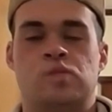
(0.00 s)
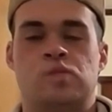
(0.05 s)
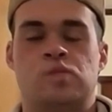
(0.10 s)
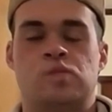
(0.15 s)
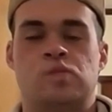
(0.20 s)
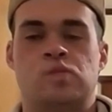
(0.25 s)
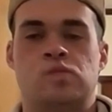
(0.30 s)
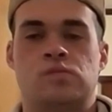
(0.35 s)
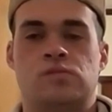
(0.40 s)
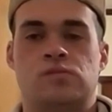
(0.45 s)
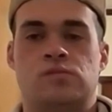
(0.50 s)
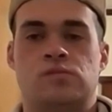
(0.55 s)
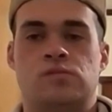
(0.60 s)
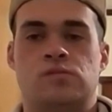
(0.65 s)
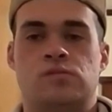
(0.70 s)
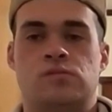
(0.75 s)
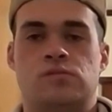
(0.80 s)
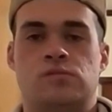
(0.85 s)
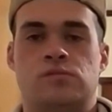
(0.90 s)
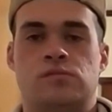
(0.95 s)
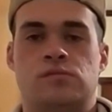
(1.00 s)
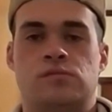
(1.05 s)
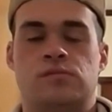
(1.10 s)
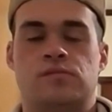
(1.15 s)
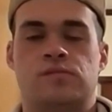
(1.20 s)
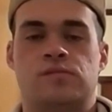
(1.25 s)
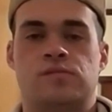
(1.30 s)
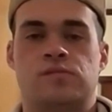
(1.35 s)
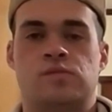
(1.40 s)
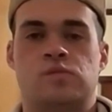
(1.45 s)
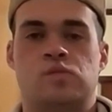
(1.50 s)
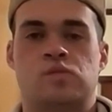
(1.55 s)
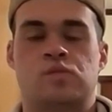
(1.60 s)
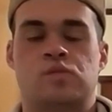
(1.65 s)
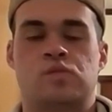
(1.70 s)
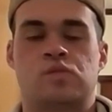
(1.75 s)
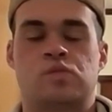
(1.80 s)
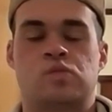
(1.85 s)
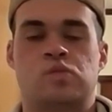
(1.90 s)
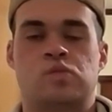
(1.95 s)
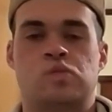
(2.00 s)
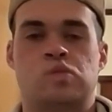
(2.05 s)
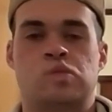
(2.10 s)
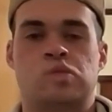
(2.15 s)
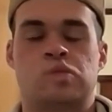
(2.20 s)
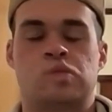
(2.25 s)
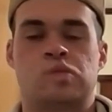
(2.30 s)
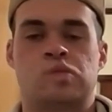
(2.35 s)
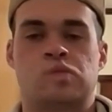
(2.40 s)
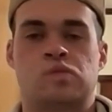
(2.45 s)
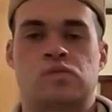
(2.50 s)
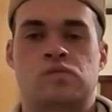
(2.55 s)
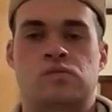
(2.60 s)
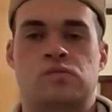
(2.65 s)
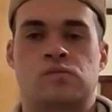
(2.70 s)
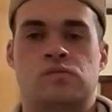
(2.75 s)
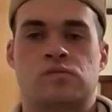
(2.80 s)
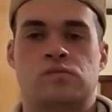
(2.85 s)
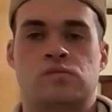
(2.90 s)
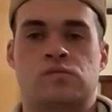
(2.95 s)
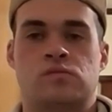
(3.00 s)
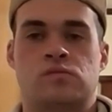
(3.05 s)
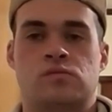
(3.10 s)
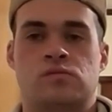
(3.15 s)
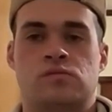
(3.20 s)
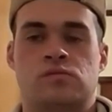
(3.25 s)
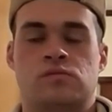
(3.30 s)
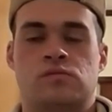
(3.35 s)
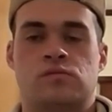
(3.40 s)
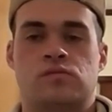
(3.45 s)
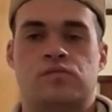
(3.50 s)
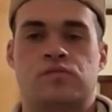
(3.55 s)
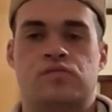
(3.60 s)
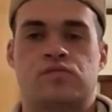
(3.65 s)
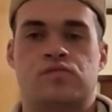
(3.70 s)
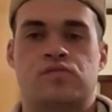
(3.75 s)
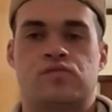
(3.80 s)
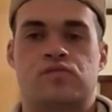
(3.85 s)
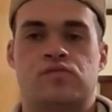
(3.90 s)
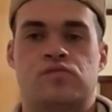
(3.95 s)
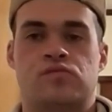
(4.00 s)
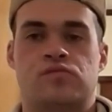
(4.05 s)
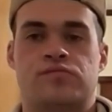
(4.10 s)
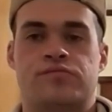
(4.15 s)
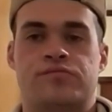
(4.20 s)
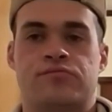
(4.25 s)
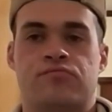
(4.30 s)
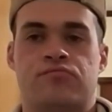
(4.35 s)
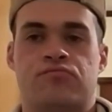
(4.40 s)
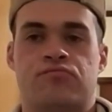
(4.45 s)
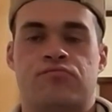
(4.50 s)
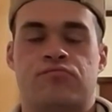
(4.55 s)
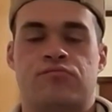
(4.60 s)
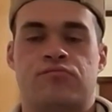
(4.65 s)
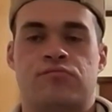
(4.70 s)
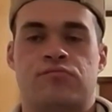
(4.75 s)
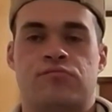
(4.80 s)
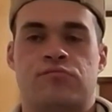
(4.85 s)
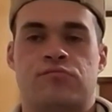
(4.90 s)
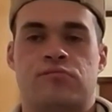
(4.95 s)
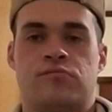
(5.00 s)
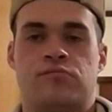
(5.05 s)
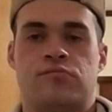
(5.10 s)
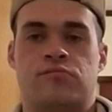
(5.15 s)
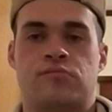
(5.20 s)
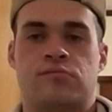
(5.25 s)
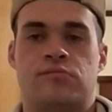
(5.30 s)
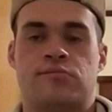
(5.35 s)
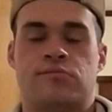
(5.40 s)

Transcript: The person shown says nothing.